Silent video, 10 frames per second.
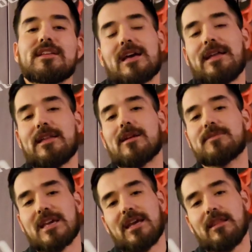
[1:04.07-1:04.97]
I ended up
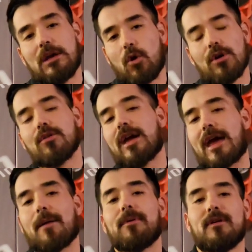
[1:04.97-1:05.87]
taking the oil
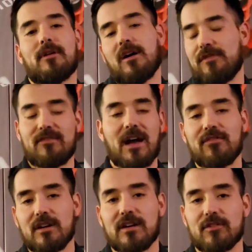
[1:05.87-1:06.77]
cap off the valve
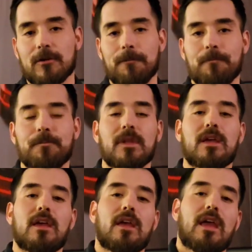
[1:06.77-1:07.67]
cover,
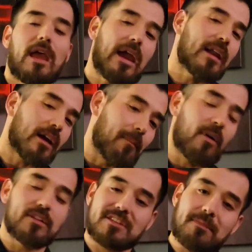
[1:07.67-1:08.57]
and
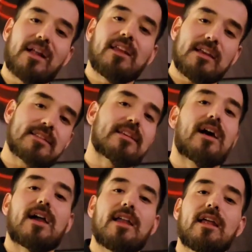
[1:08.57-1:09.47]
upon smelling
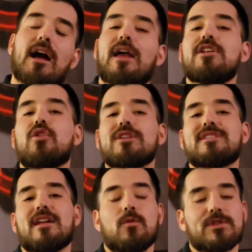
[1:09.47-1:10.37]
inside, I noticed
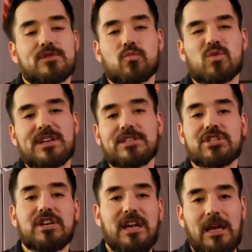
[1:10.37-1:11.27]
that it was
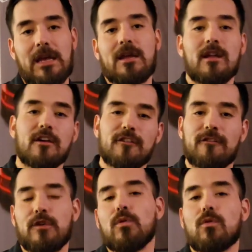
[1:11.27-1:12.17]
rich in
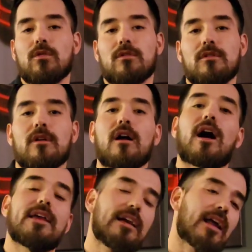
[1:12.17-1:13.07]
fuel.
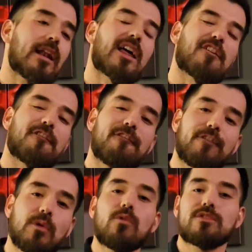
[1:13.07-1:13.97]
I got a lot of
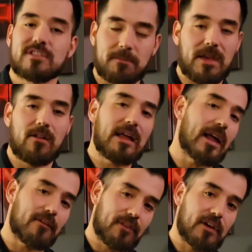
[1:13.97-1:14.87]
fuel smell out
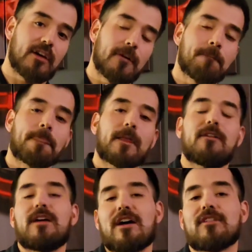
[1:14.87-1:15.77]
of the
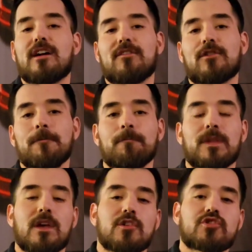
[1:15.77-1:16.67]
valve cover,
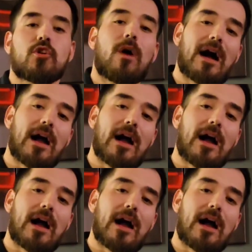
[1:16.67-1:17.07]
so